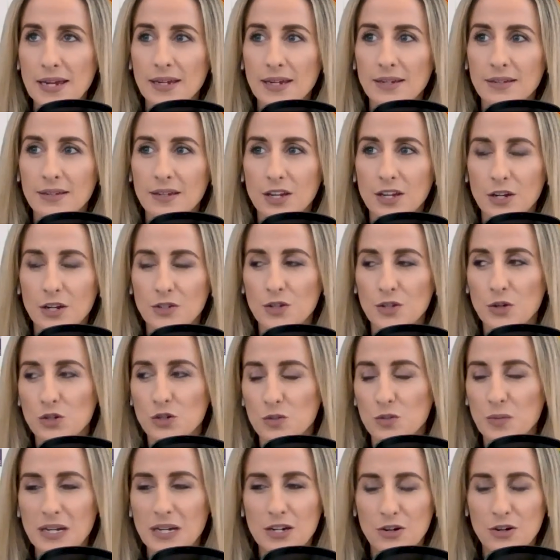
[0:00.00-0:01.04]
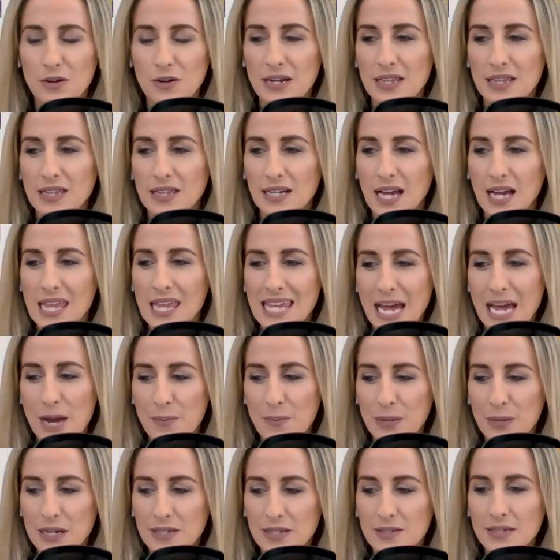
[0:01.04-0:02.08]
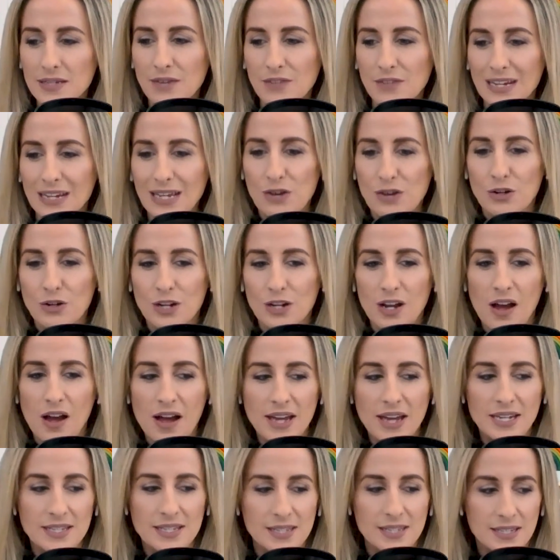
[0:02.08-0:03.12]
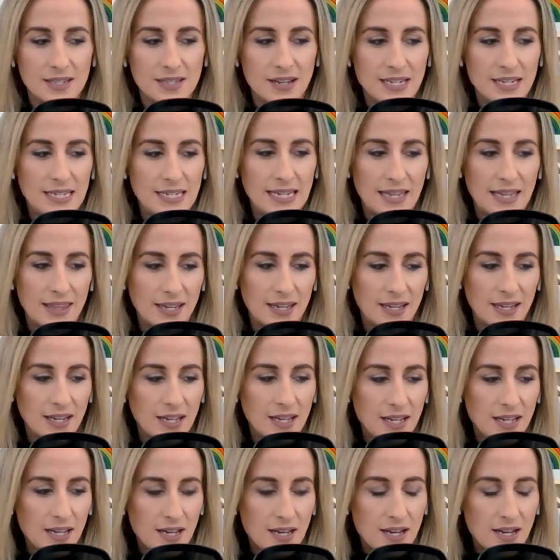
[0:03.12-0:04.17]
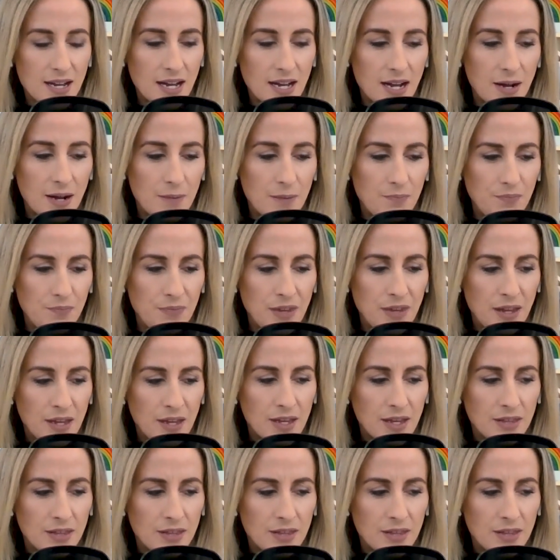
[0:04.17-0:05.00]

you know social media or anything like that but it's definitely online is this idea that um,